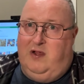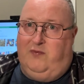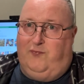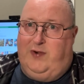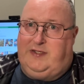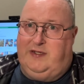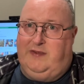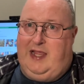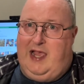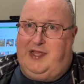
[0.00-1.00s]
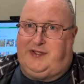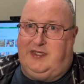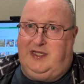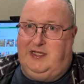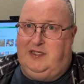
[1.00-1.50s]
written their heart's
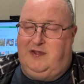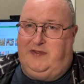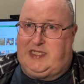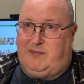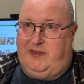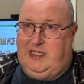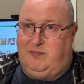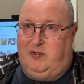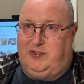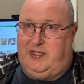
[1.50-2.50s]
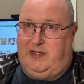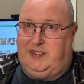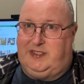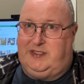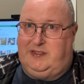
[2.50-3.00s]
content into some of these books that are
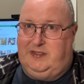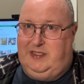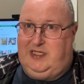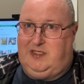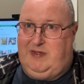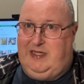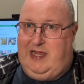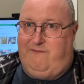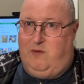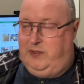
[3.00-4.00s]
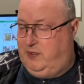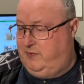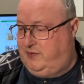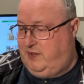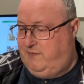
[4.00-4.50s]
next to me now, falling
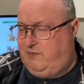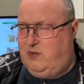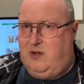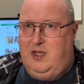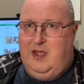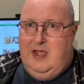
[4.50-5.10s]
onto the floor.